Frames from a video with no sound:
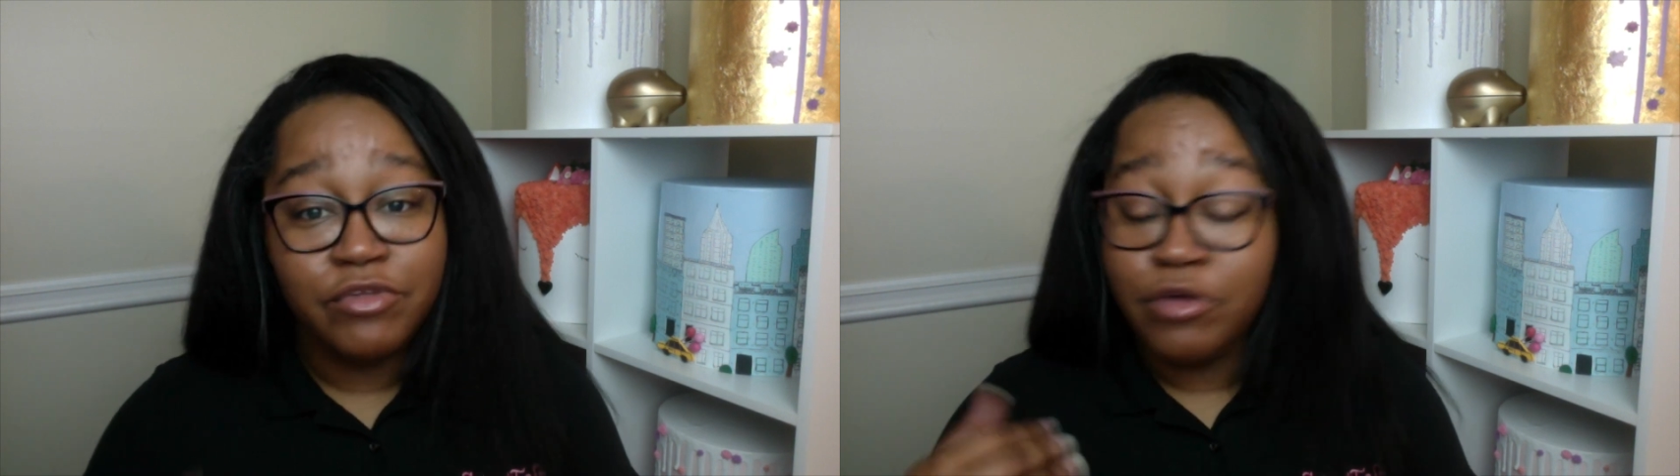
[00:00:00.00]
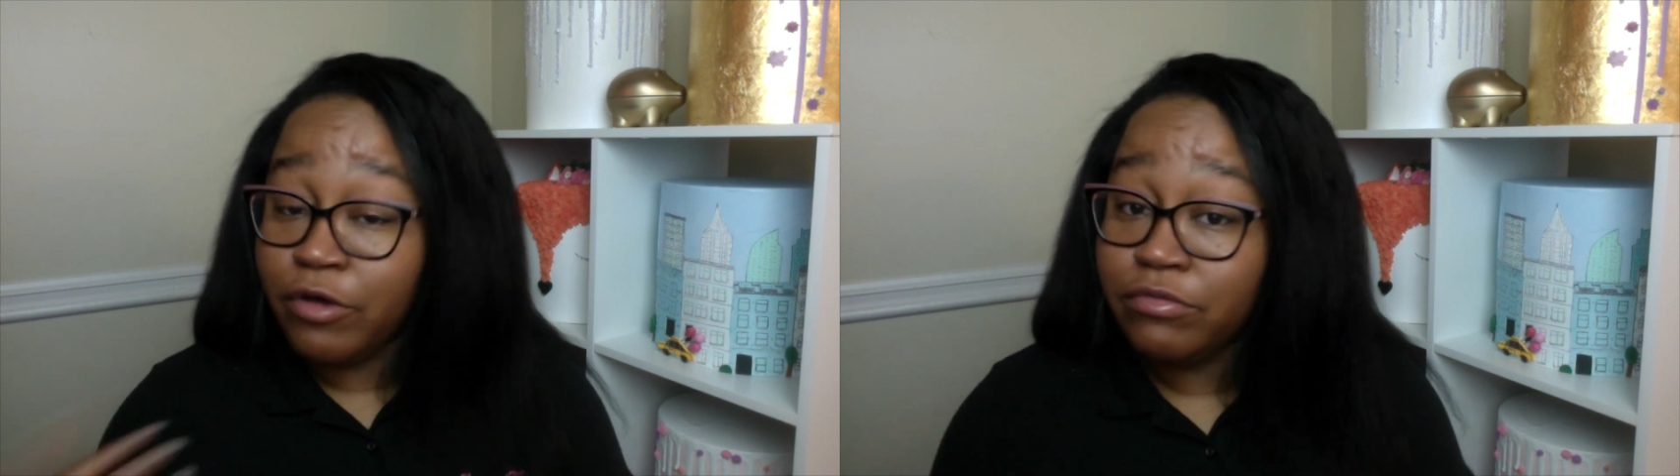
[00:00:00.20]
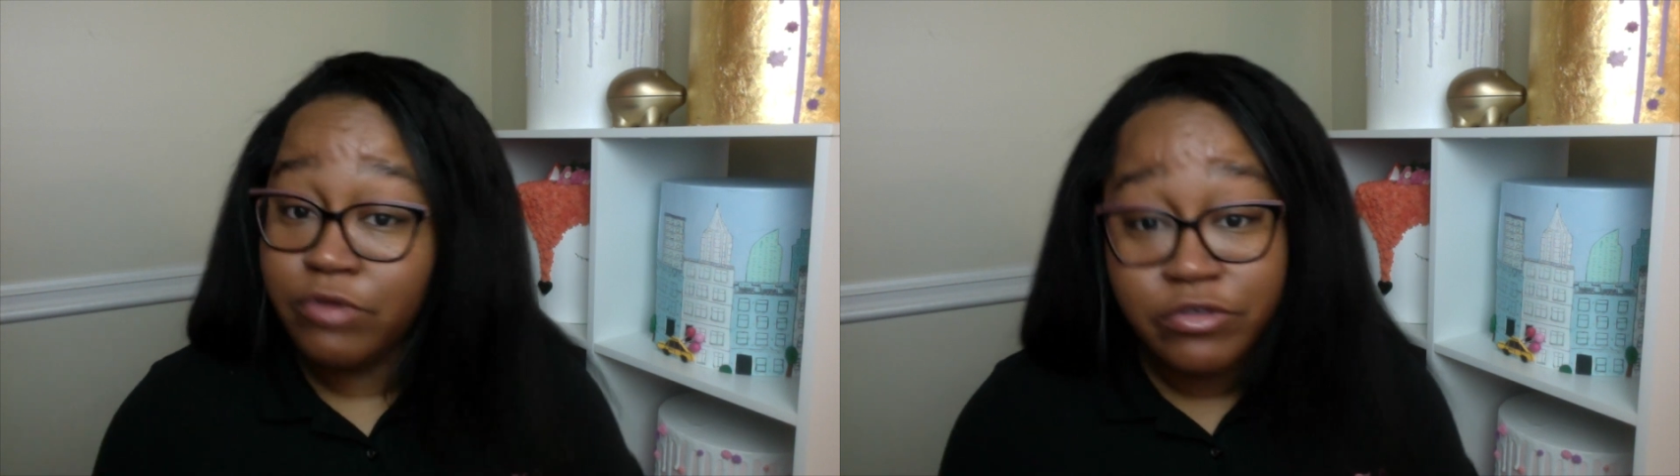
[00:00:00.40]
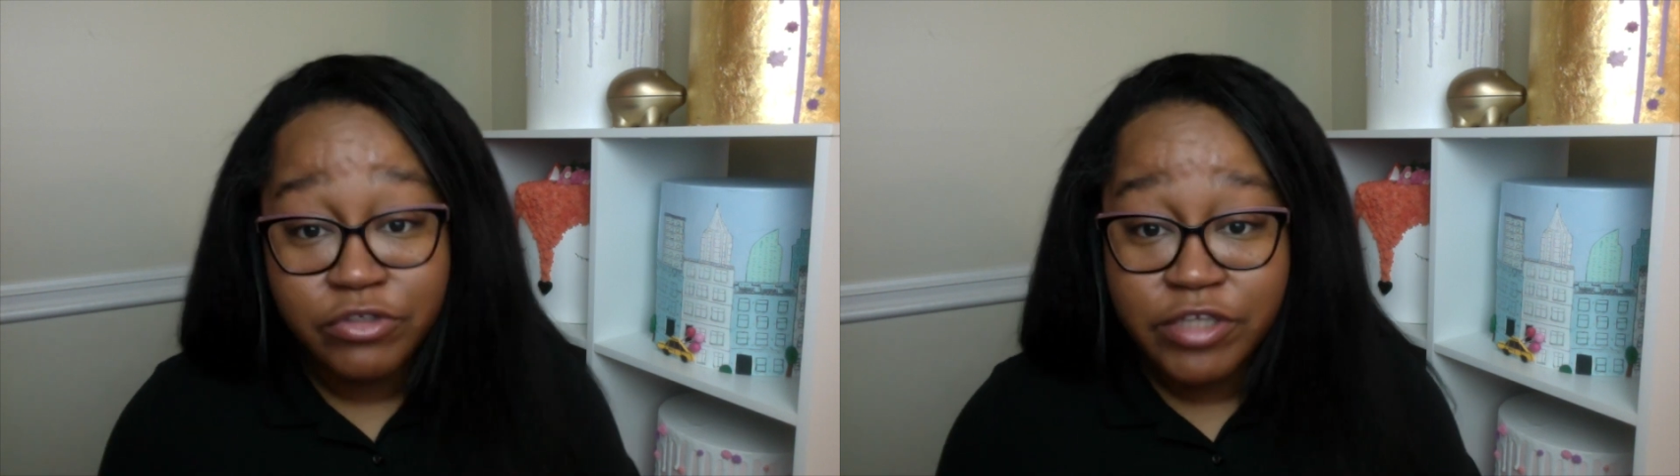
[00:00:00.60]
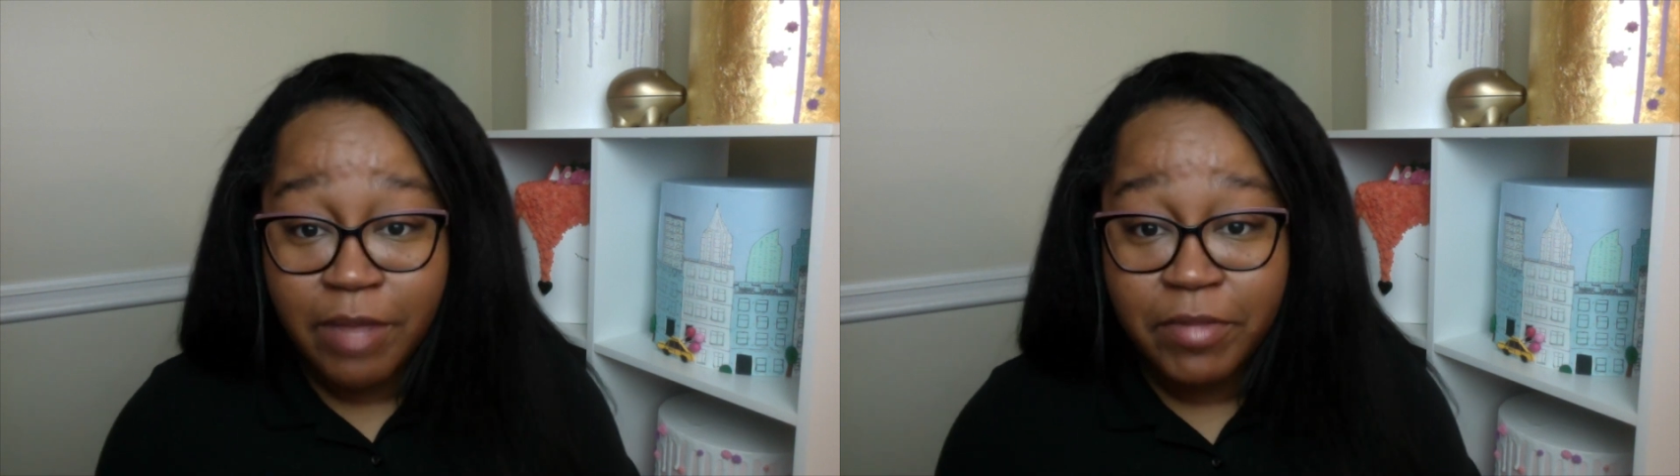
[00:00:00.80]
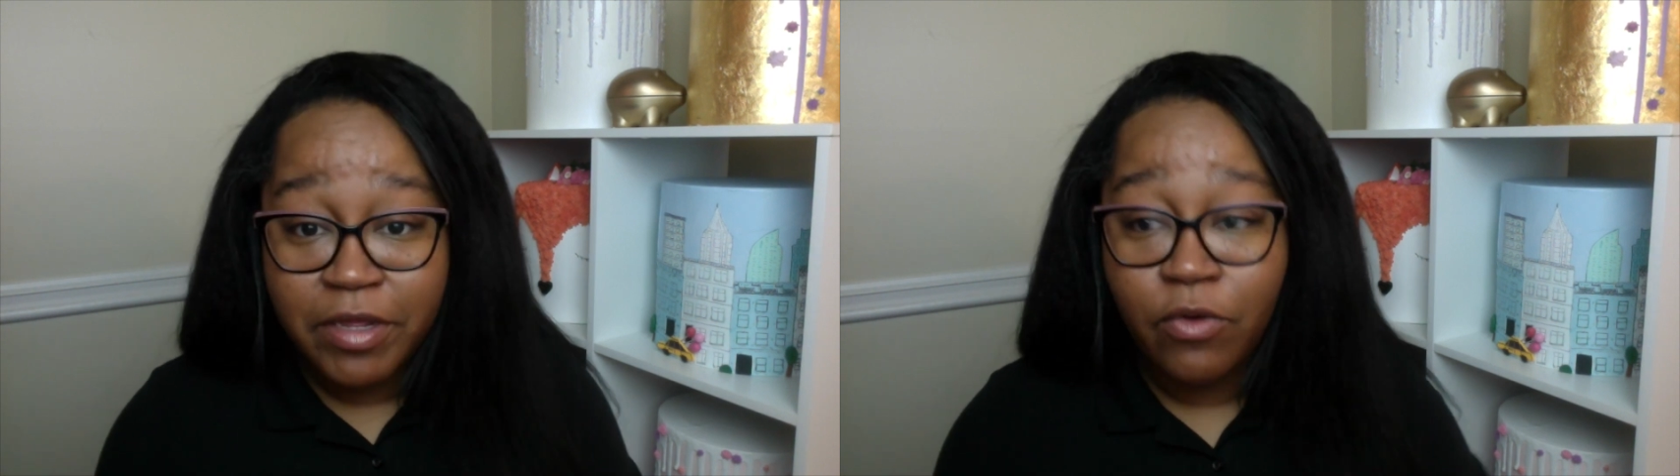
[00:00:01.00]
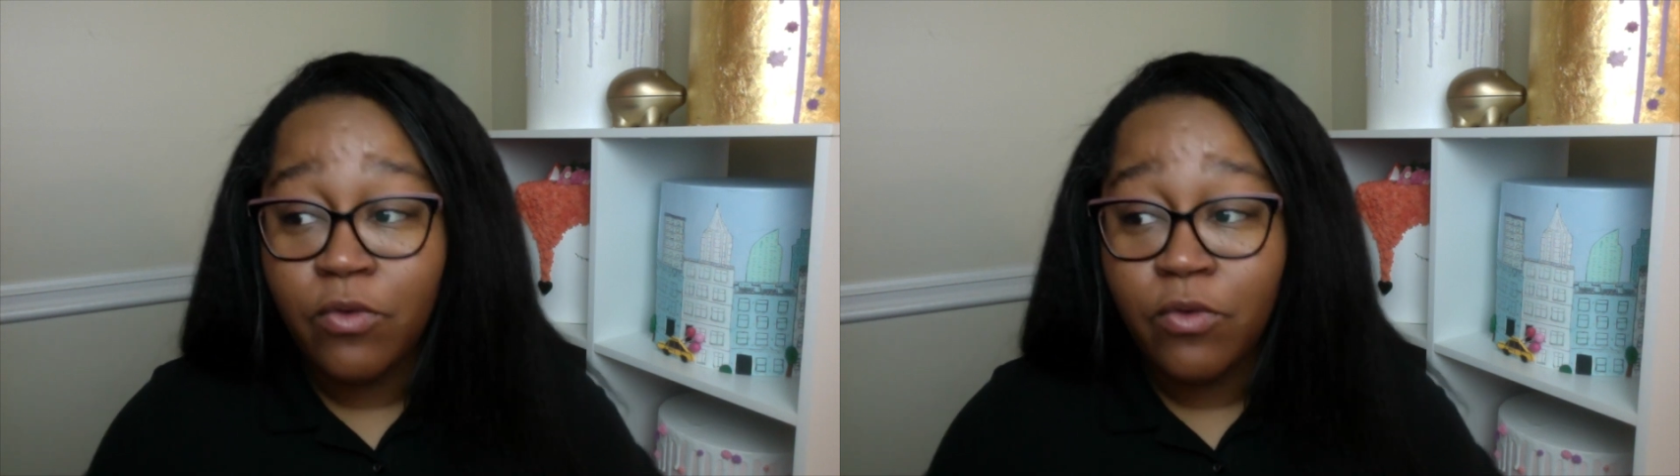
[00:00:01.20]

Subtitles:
you go grocery shopping,